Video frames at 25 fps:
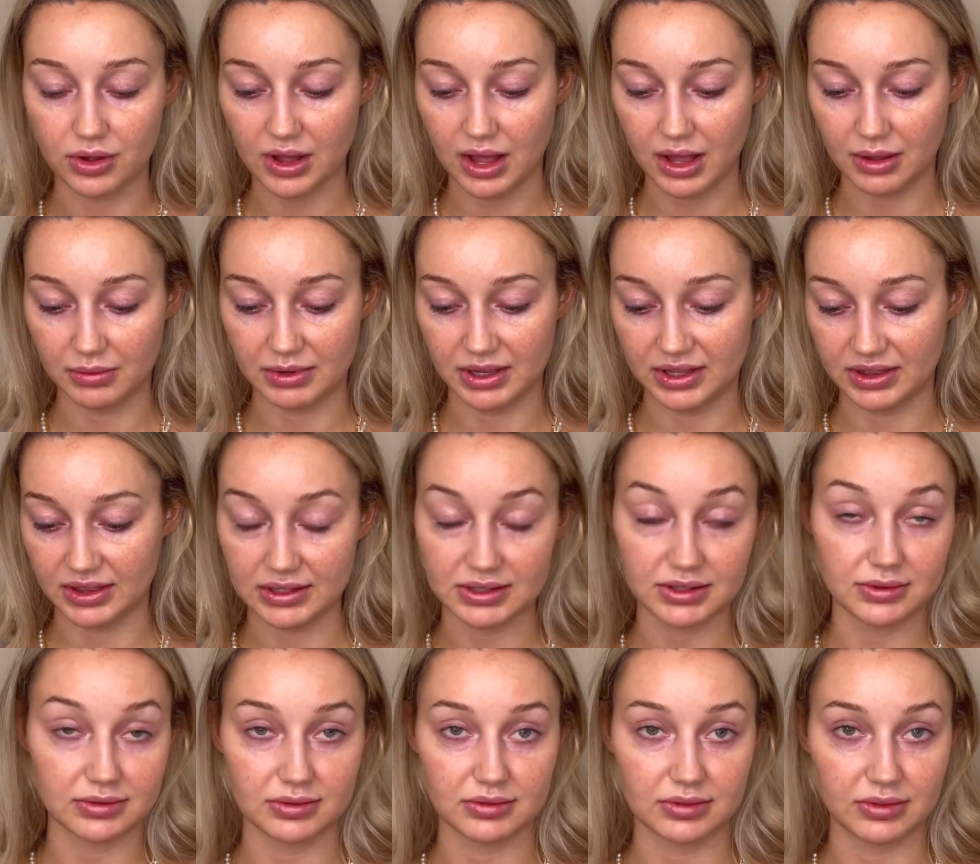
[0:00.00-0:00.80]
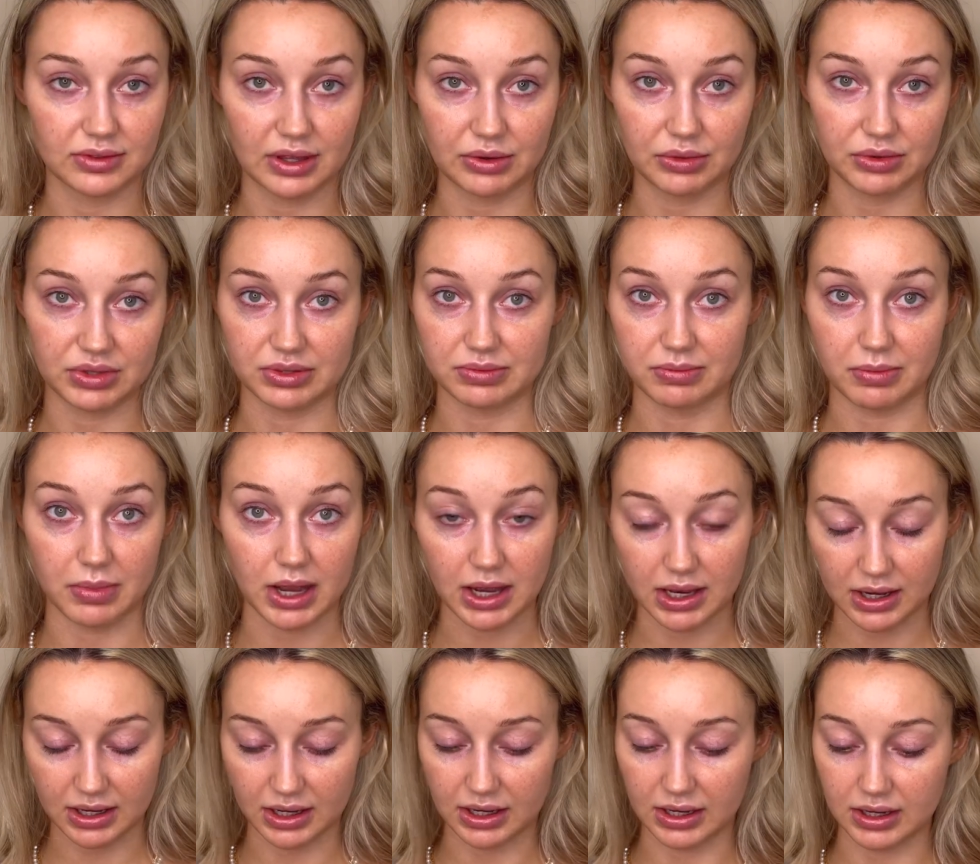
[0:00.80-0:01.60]
I mean, that was
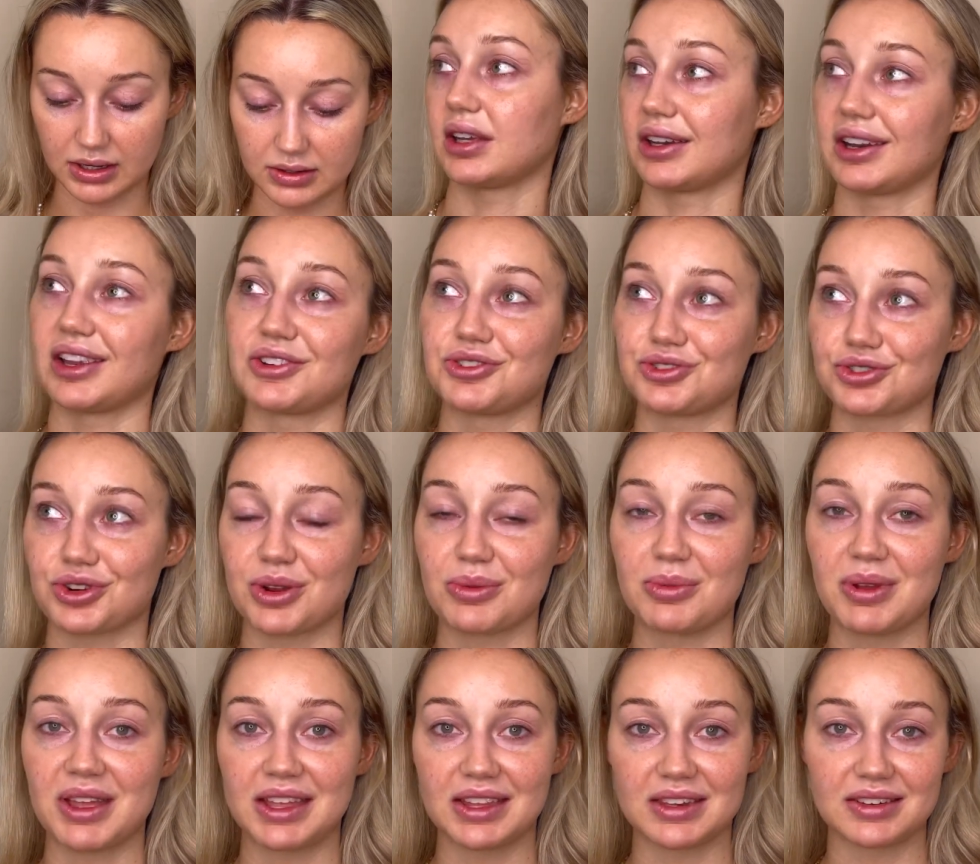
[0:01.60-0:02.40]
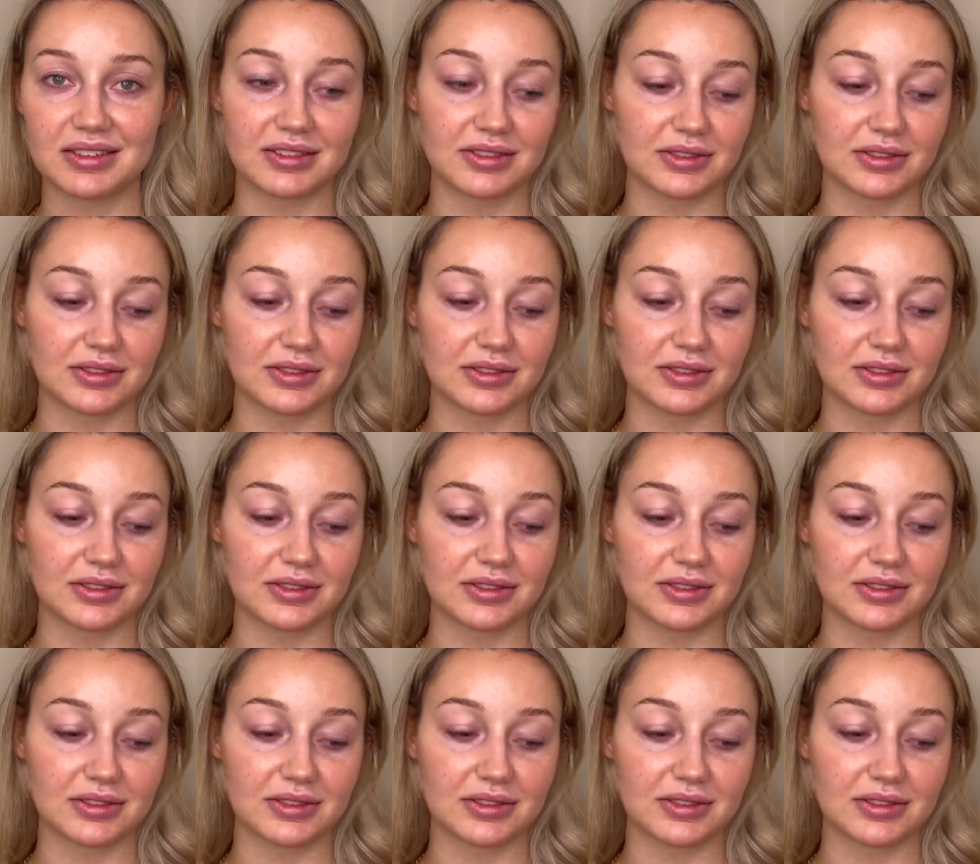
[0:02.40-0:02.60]
my conundrum, and